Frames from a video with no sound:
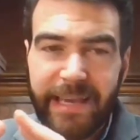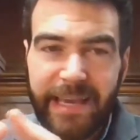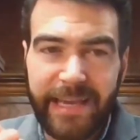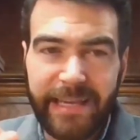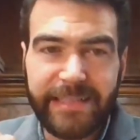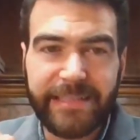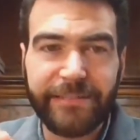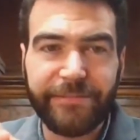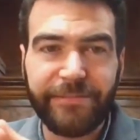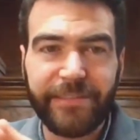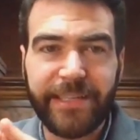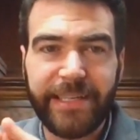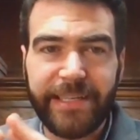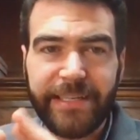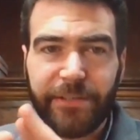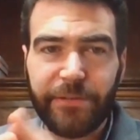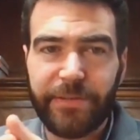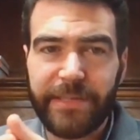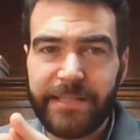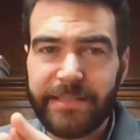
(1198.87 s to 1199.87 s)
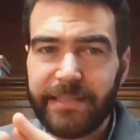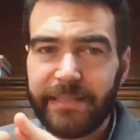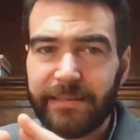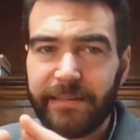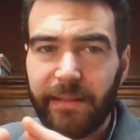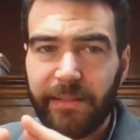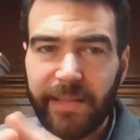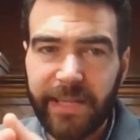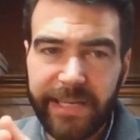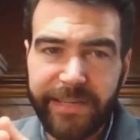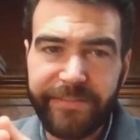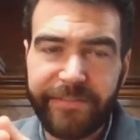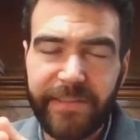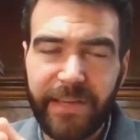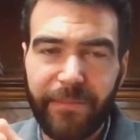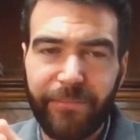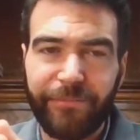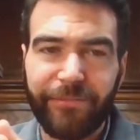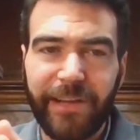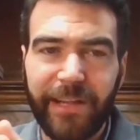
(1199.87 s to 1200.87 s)
actively increasing the
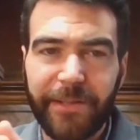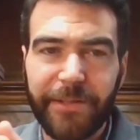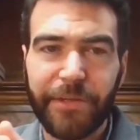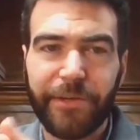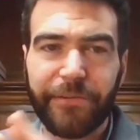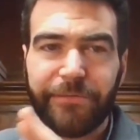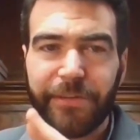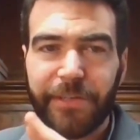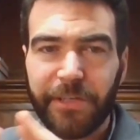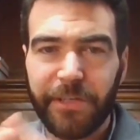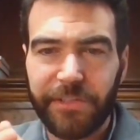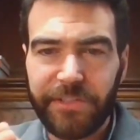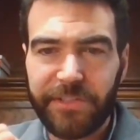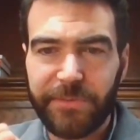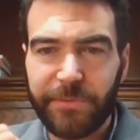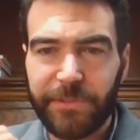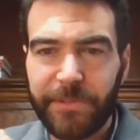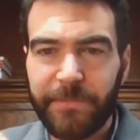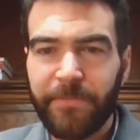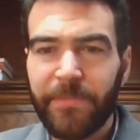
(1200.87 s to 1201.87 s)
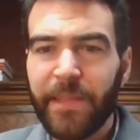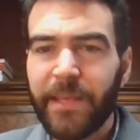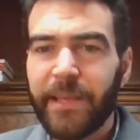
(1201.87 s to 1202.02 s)
lifetime value of a customer.